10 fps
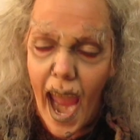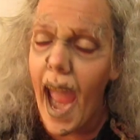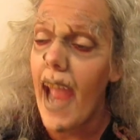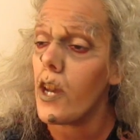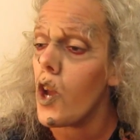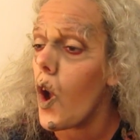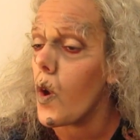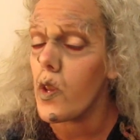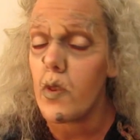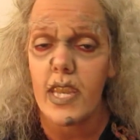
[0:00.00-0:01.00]
I know,
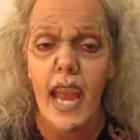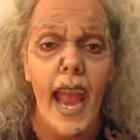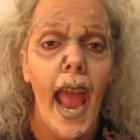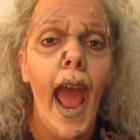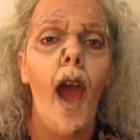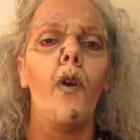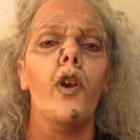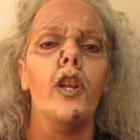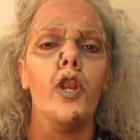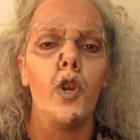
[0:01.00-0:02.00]
you say, how
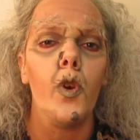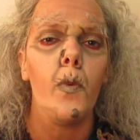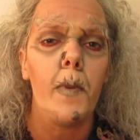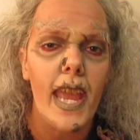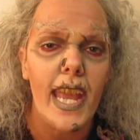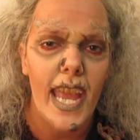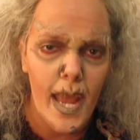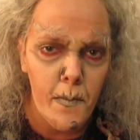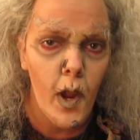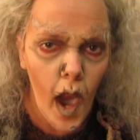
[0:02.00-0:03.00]
could you be
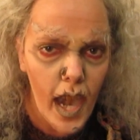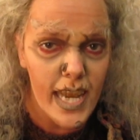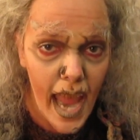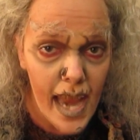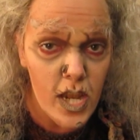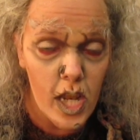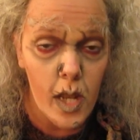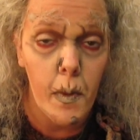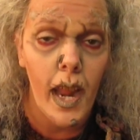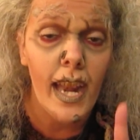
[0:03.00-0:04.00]
Kim
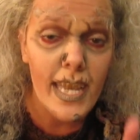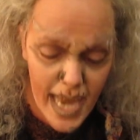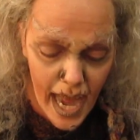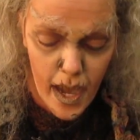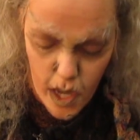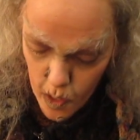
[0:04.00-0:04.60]
Kardashian? But I'll tell